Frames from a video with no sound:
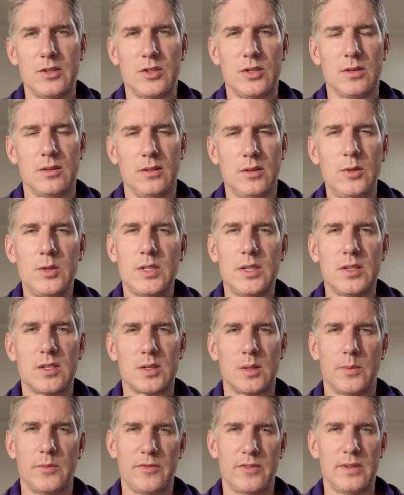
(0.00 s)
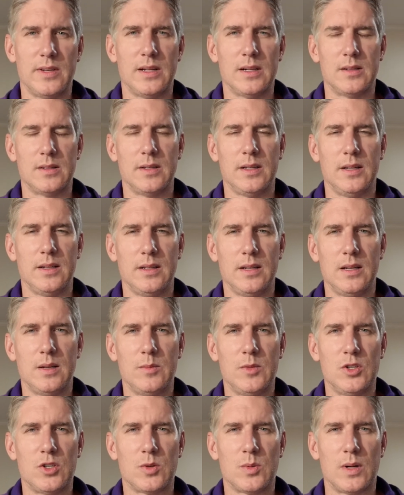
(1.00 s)
you're losing some fidelity in the
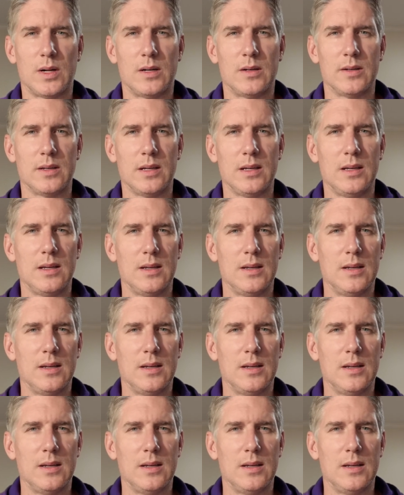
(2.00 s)
image quality,